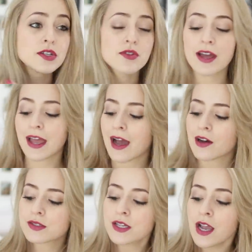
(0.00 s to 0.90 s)
dry it
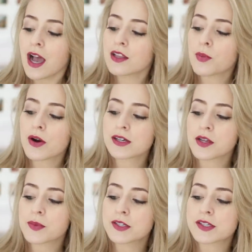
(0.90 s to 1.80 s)
out. And the product
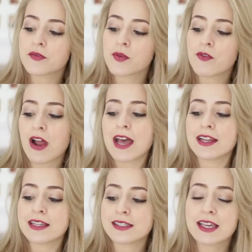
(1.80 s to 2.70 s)
I've been using from
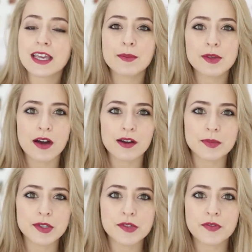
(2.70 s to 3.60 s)
Ren is Keep Young
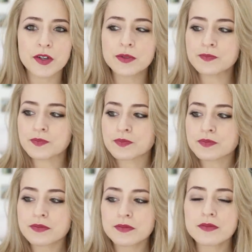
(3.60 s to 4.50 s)
and Beautiful.
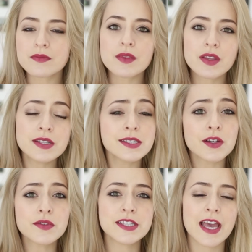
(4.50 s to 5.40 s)
This is
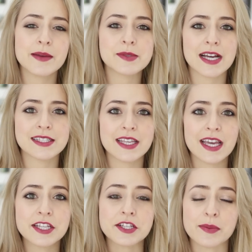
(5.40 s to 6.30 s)
obviously aimed at
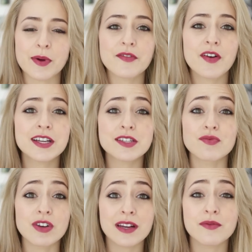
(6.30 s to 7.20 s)
anti-aging, but I find it's
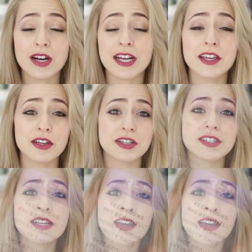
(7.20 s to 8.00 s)
really, really good